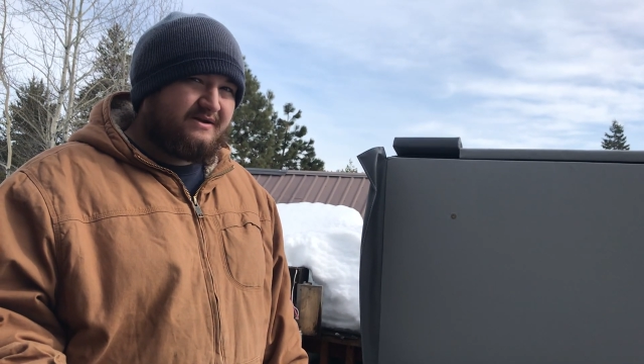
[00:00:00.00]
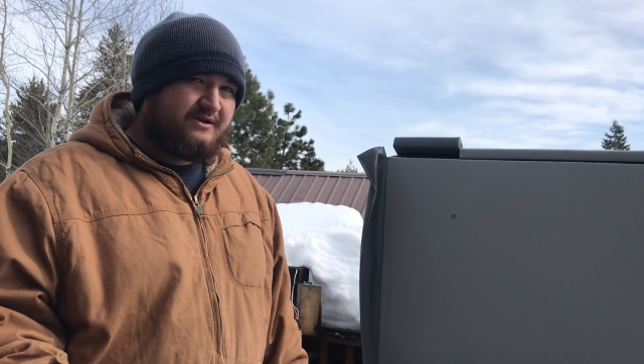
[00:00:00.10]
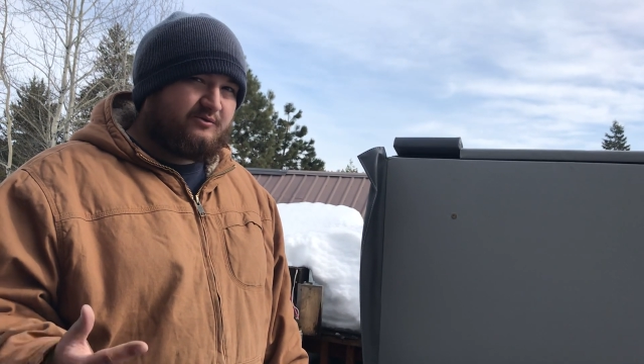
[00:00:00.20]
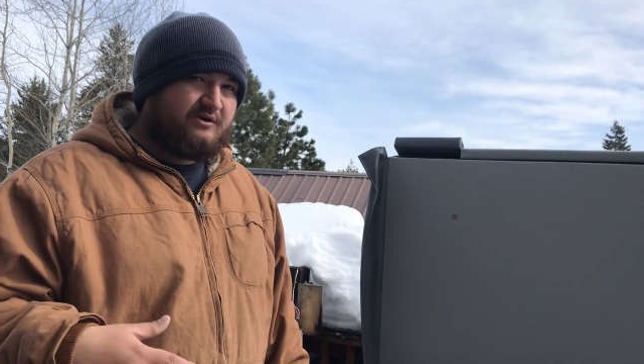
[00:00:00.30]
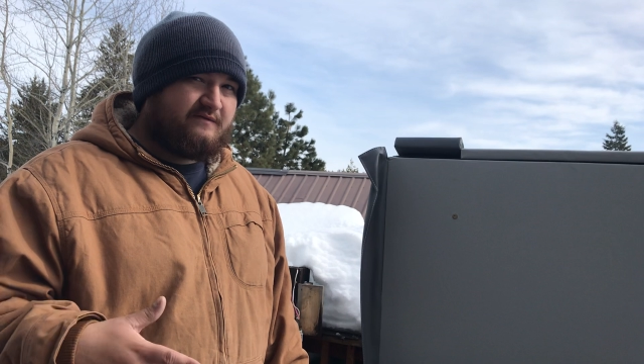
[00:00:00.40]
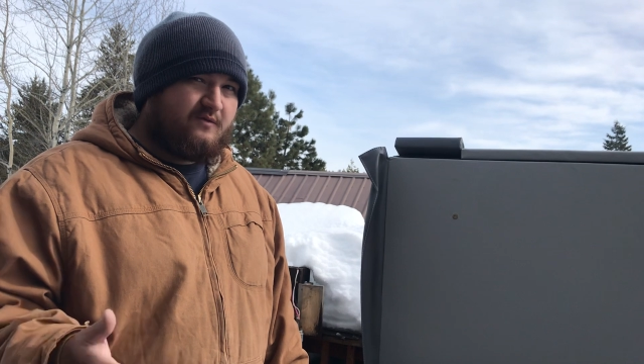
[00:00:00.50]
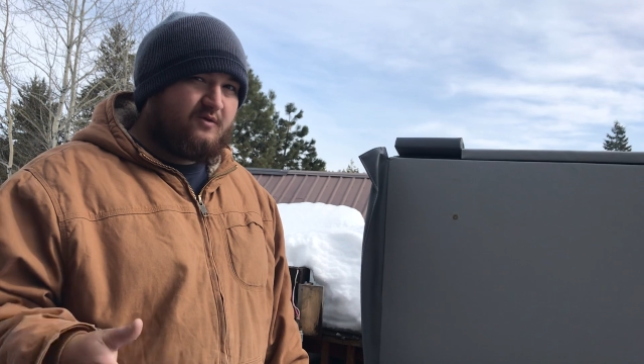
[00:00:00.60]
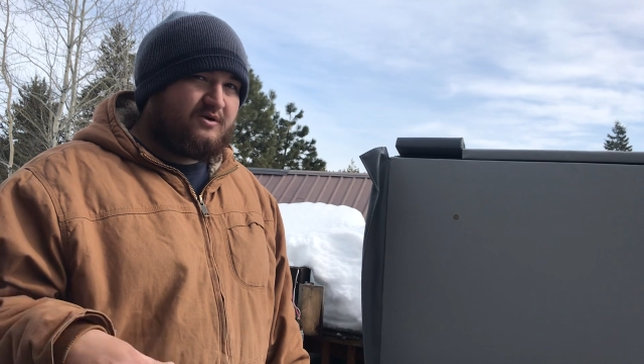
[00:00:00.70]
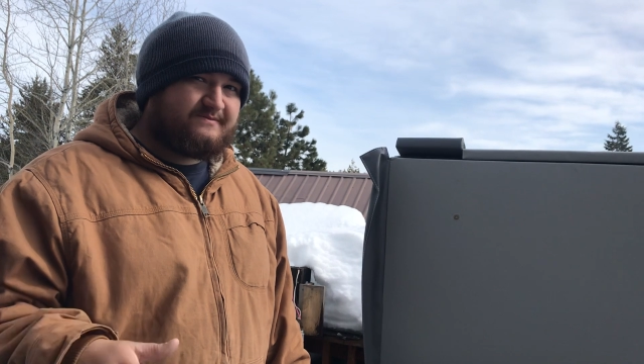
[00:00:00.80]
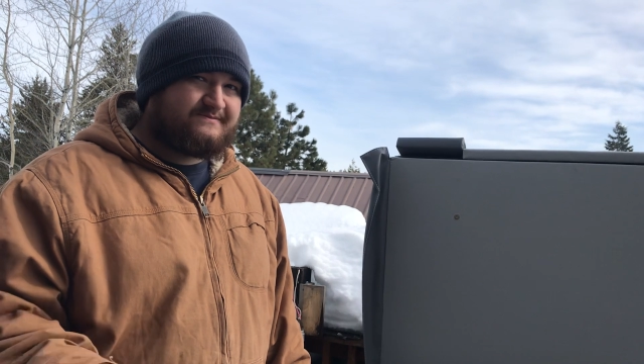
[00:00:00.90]
Not a
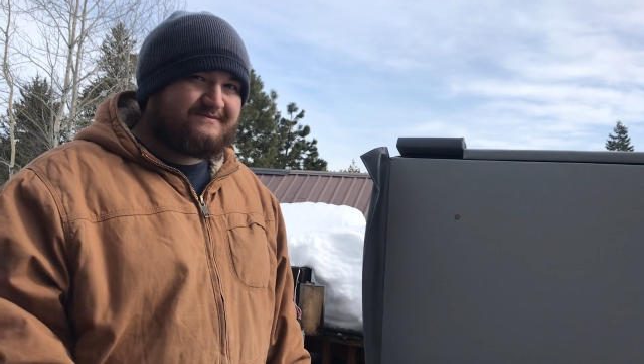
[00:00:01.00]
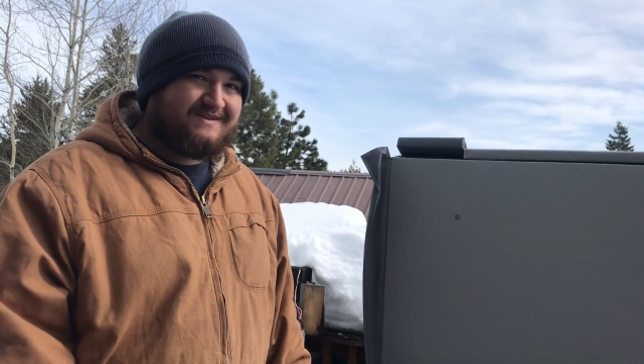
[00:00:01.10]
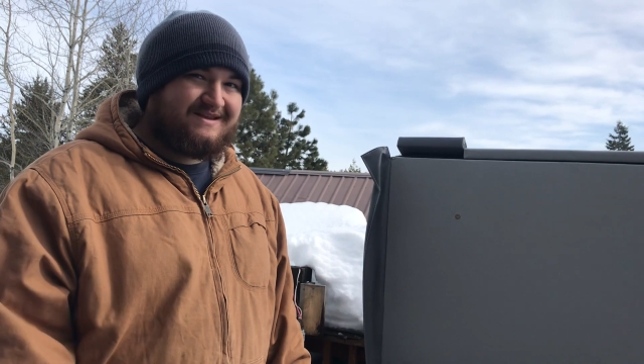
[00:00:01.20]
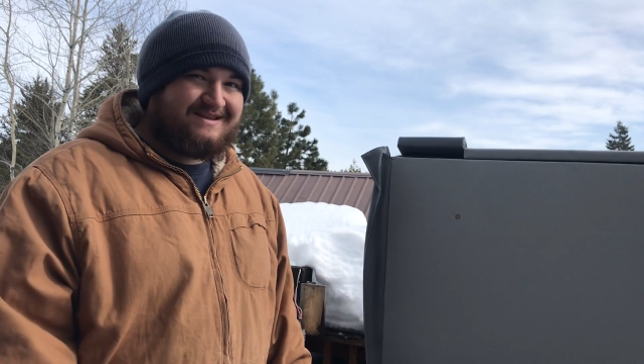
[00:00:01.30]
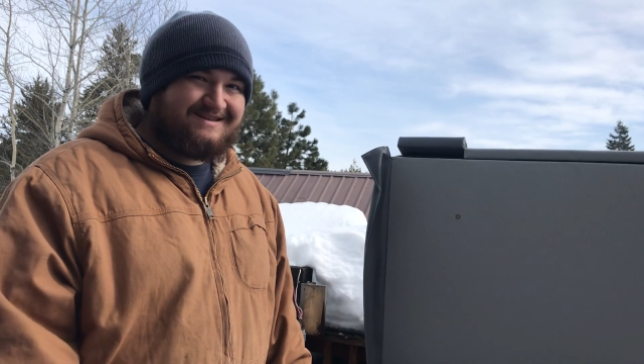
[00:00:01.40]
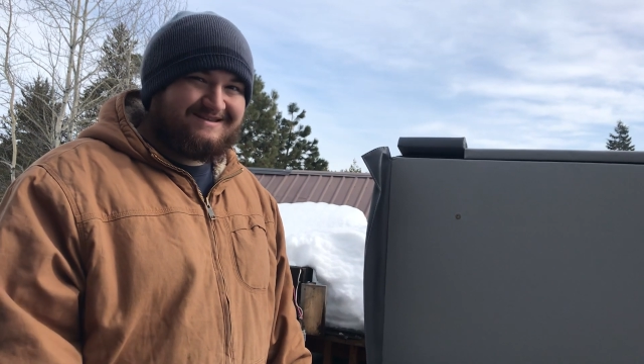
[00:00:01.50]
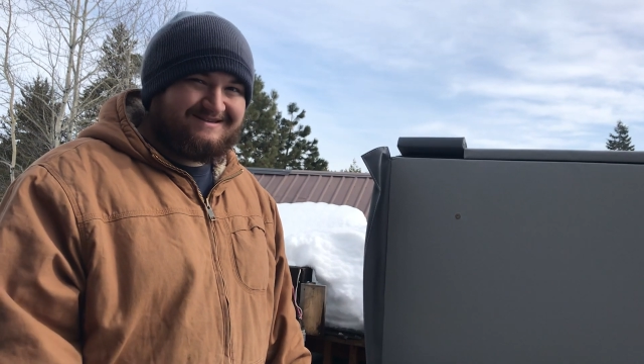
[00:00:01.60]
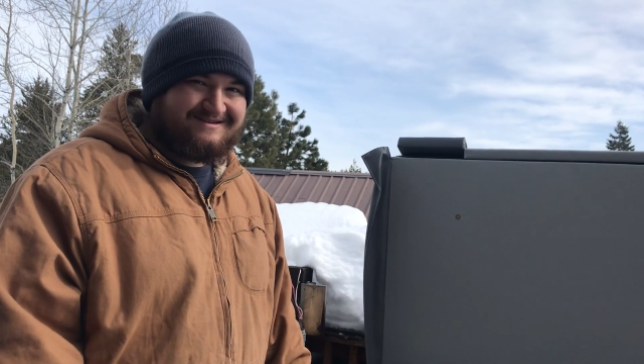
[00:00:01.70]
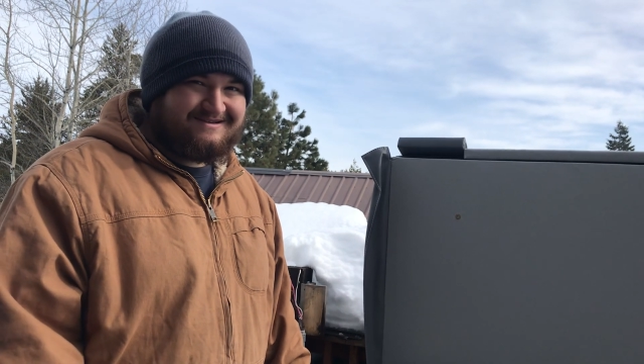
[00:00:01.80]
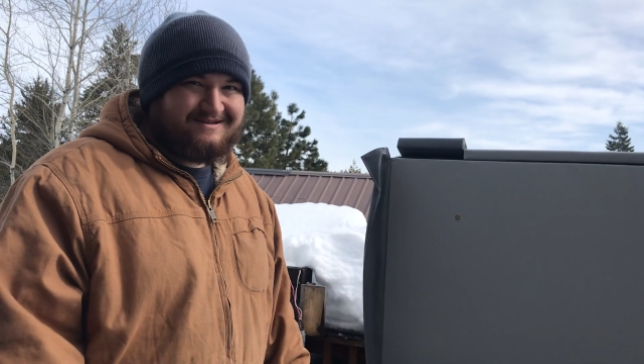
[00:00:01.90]
chance.
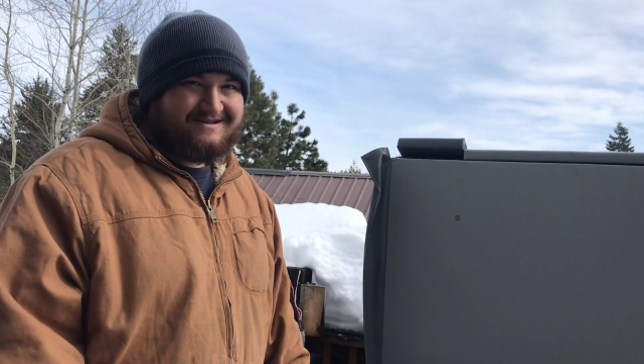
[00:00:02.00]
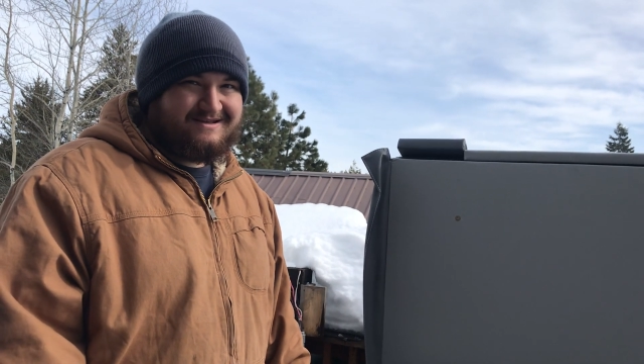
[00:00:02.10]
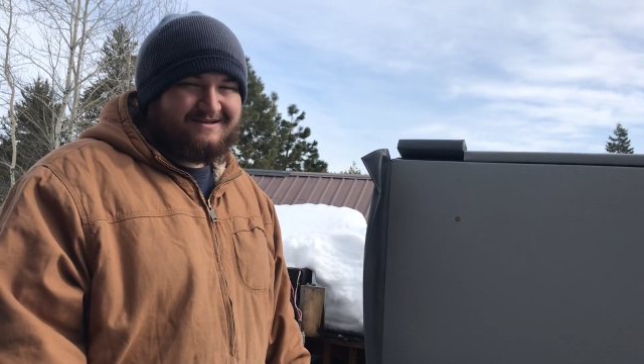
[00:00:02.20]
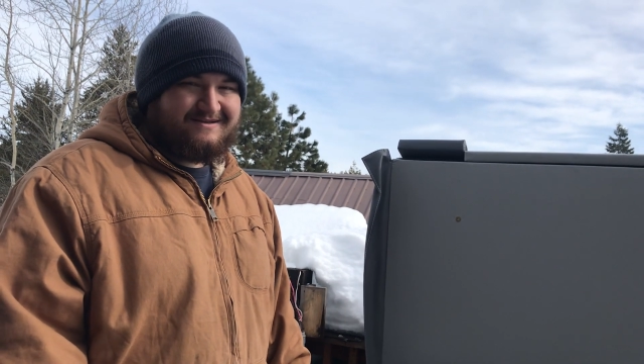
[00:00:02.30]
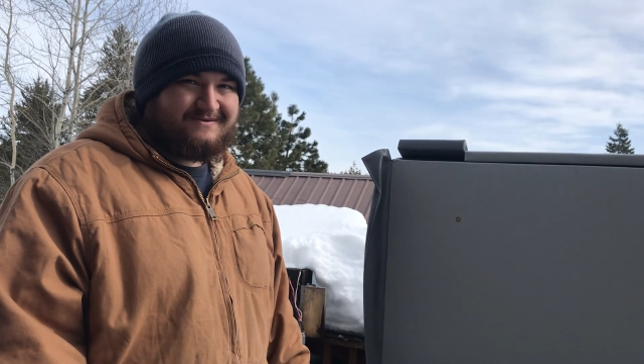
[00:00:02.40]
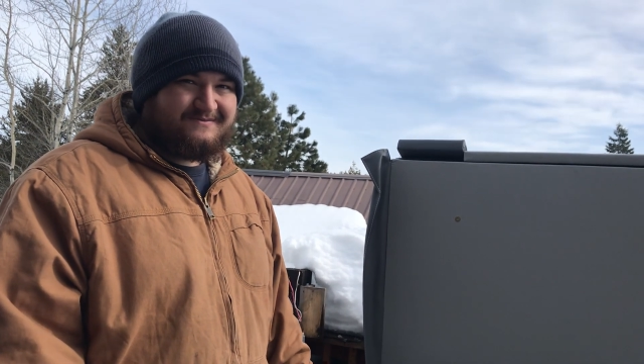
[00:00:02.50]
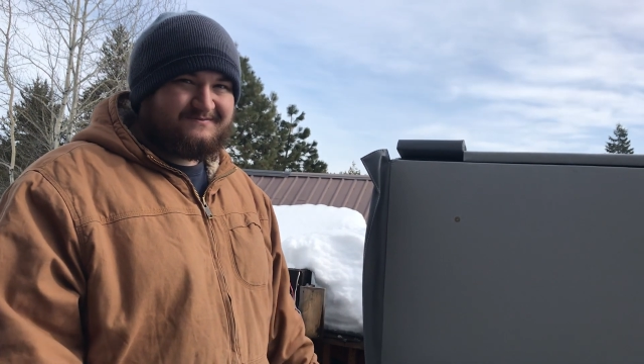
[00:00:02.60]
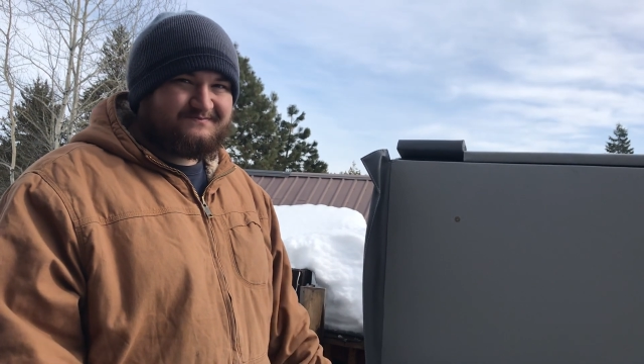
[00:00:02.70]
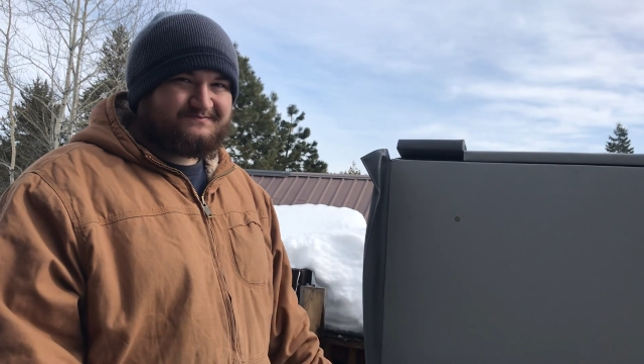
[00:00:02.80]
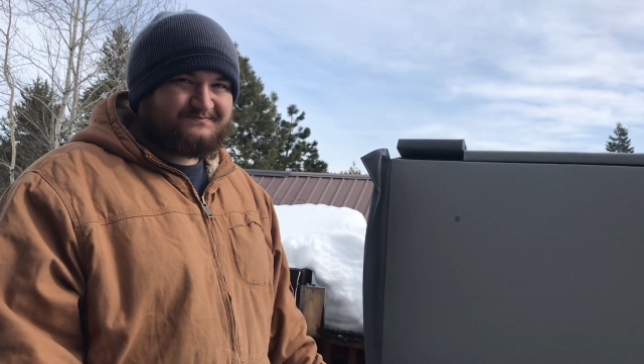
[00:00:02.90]
It'll probably happen
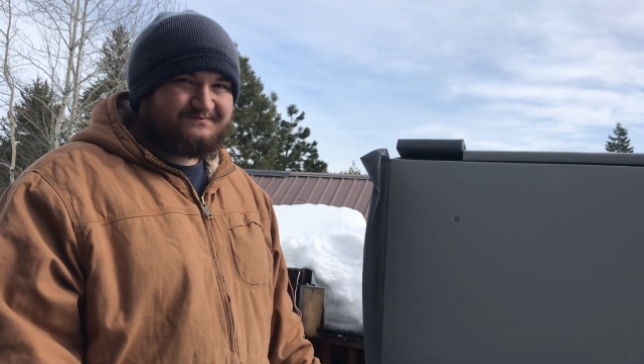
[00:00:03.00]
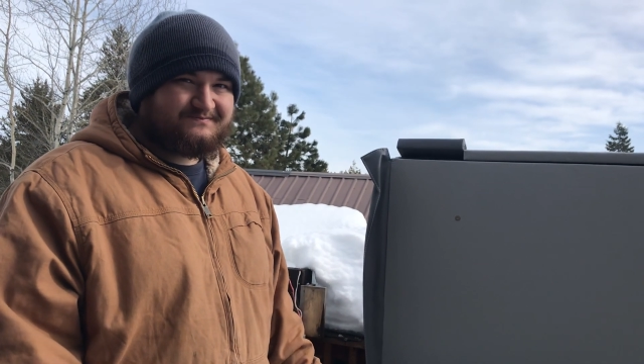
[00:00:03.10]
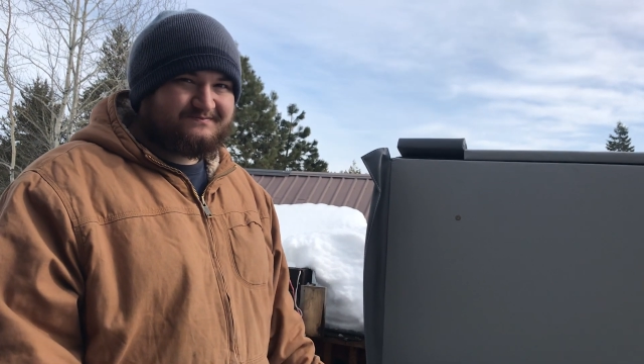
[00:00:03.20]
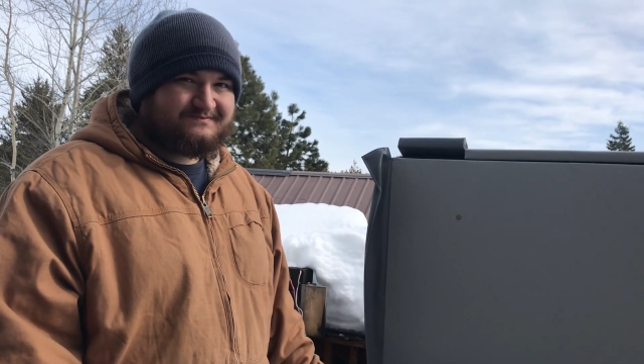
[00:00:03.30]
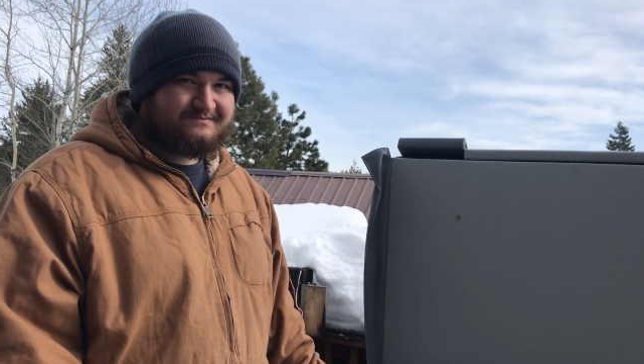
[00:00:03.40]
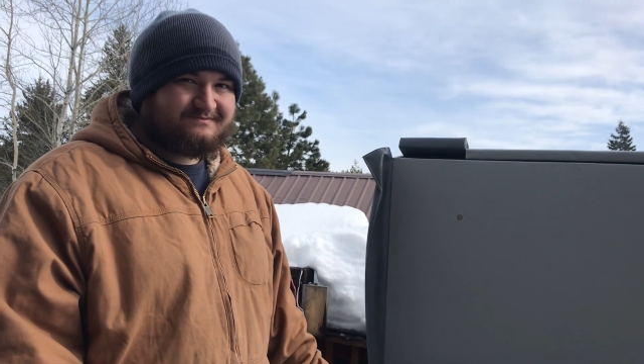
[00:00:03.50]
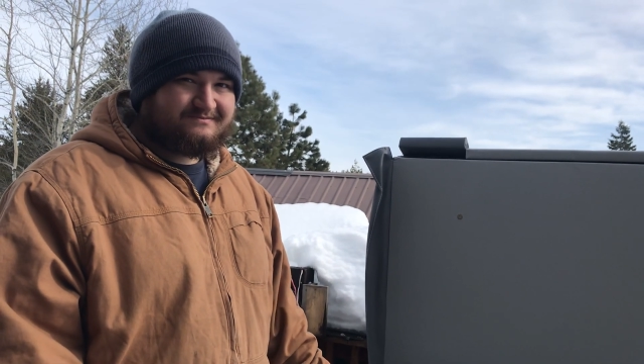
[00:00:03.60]
twice a month.